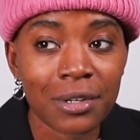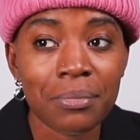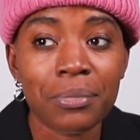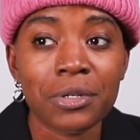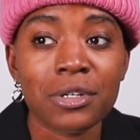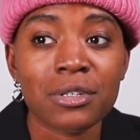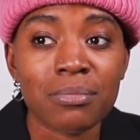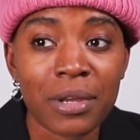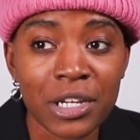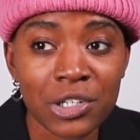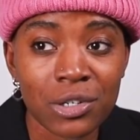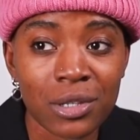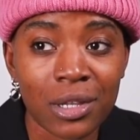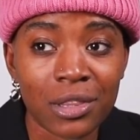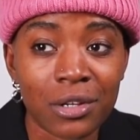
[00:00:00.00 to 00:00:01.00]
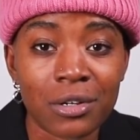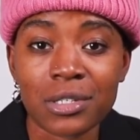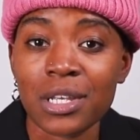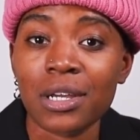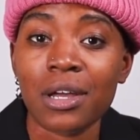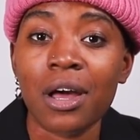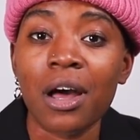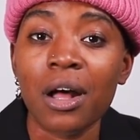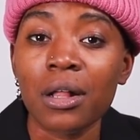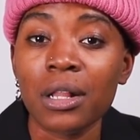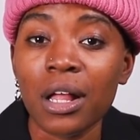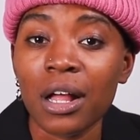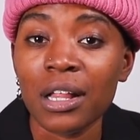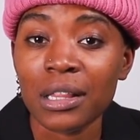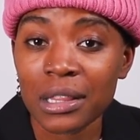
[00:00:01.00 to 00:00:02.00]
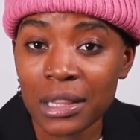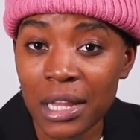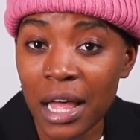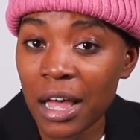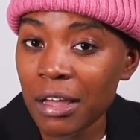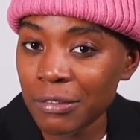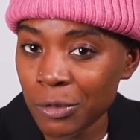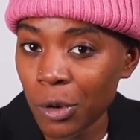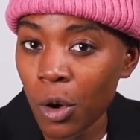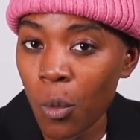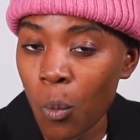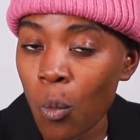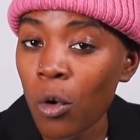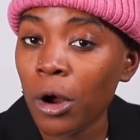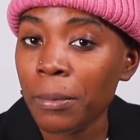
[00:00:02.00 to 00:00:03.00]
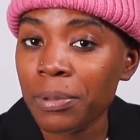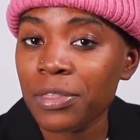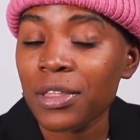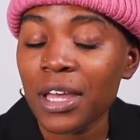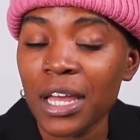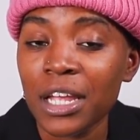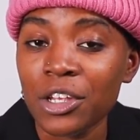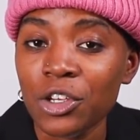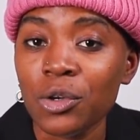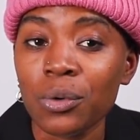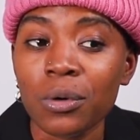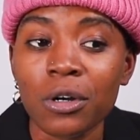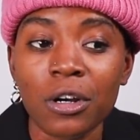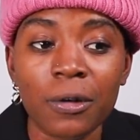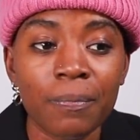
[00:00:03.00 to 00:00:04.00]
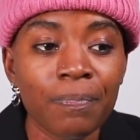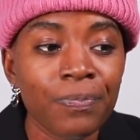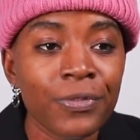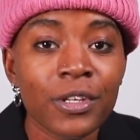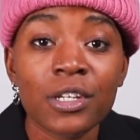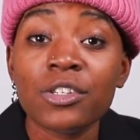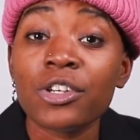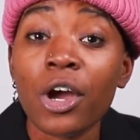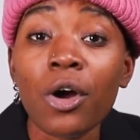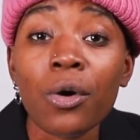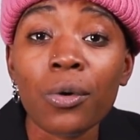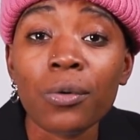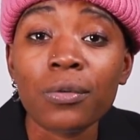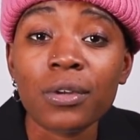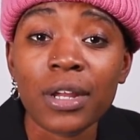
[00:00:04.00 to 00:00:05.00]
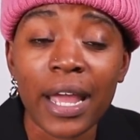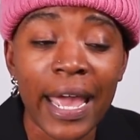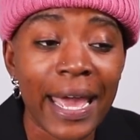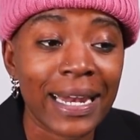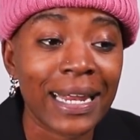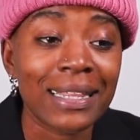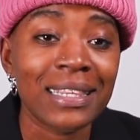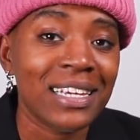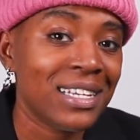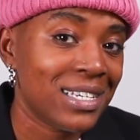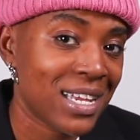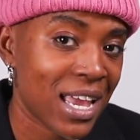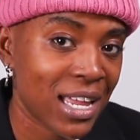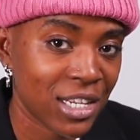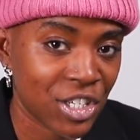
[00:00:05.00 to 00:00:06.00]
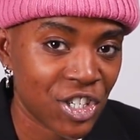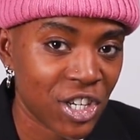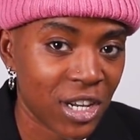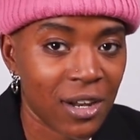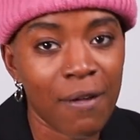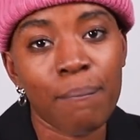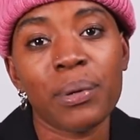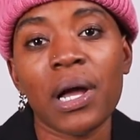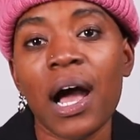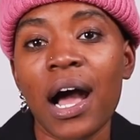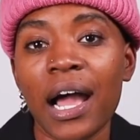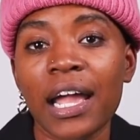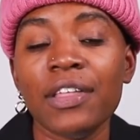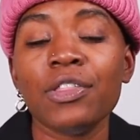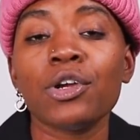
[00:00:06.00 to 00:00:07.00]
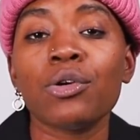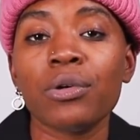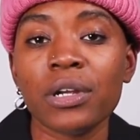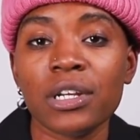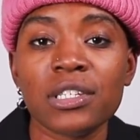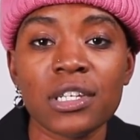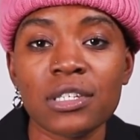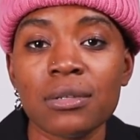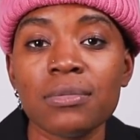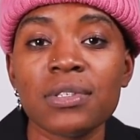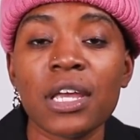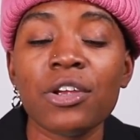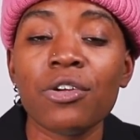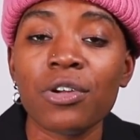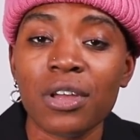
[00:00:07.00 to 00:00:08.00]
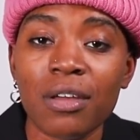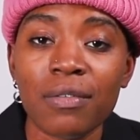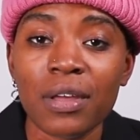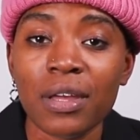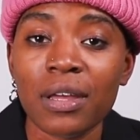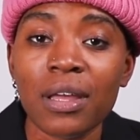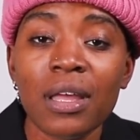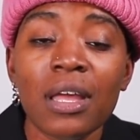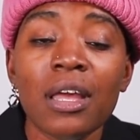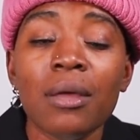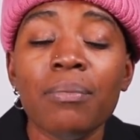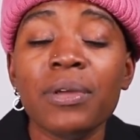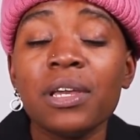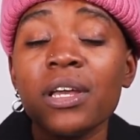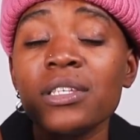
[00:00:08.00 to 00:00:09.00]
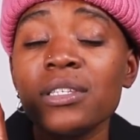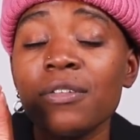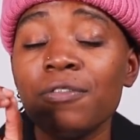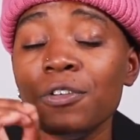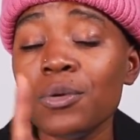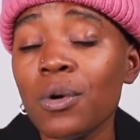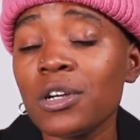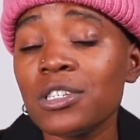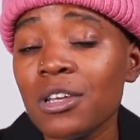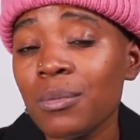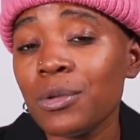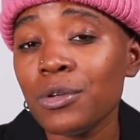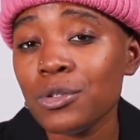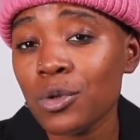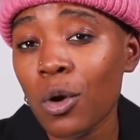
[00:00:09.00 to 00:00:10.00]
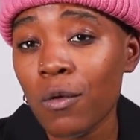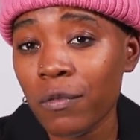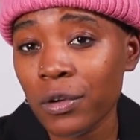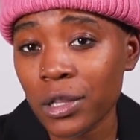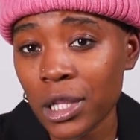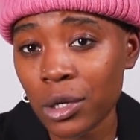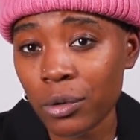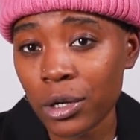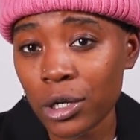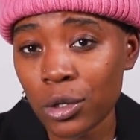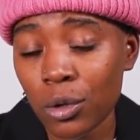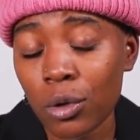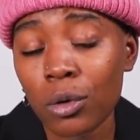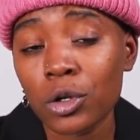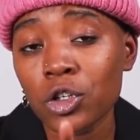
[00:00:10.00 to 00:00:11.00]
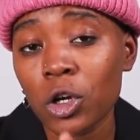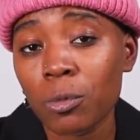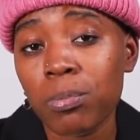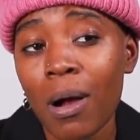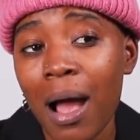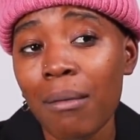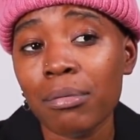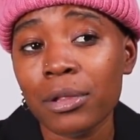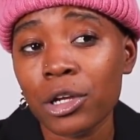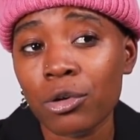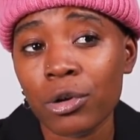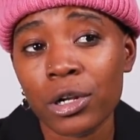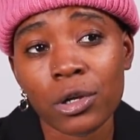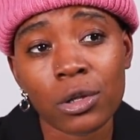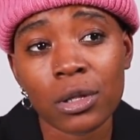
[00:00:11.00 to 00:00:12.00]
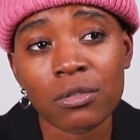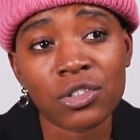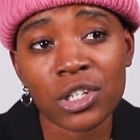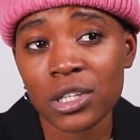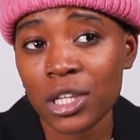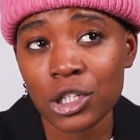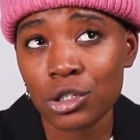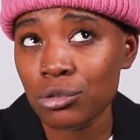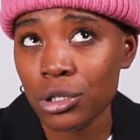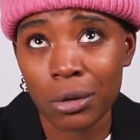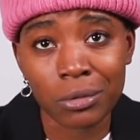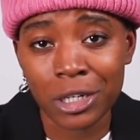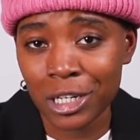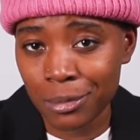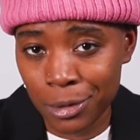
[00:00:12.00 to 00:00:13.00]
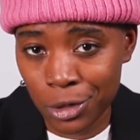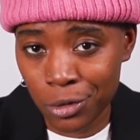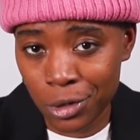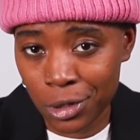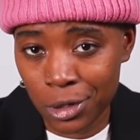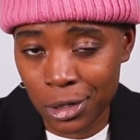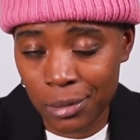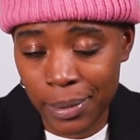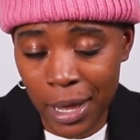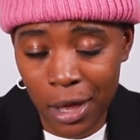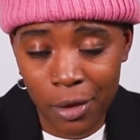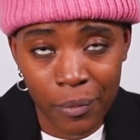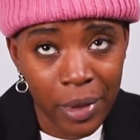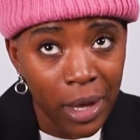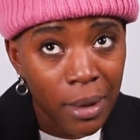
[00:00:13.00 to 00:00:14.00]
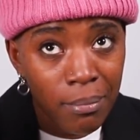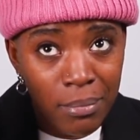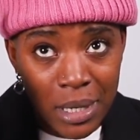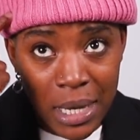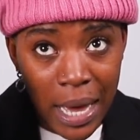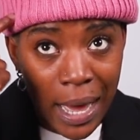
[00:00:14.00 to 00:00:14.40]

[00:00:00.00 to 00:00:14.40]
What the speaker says: But just make sure that there's like a love or a warmth in your tone and in the intention behind the criticisms that you're giving. Because if you are someone who's overly critical, you're probably critical of shit that you don't need to be critical about, me.